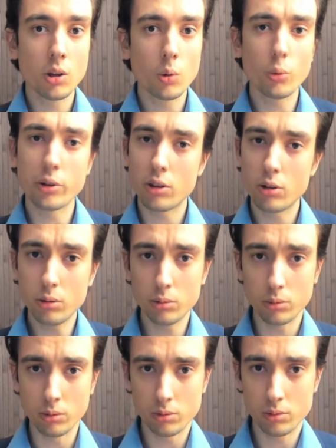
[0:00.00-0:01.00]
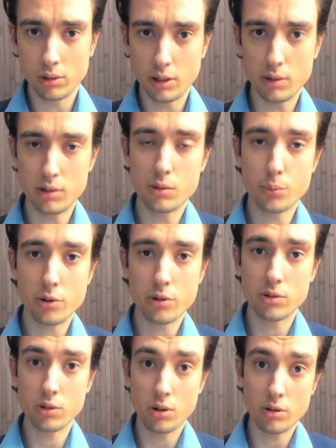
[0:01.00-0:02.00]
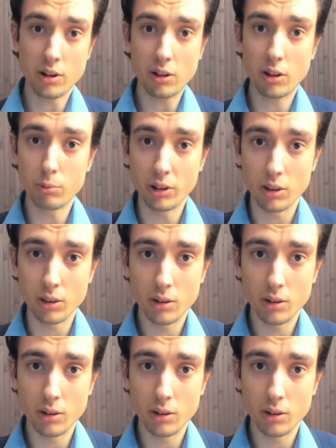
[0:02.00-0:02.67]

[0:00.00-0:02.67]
with who is this person connected with?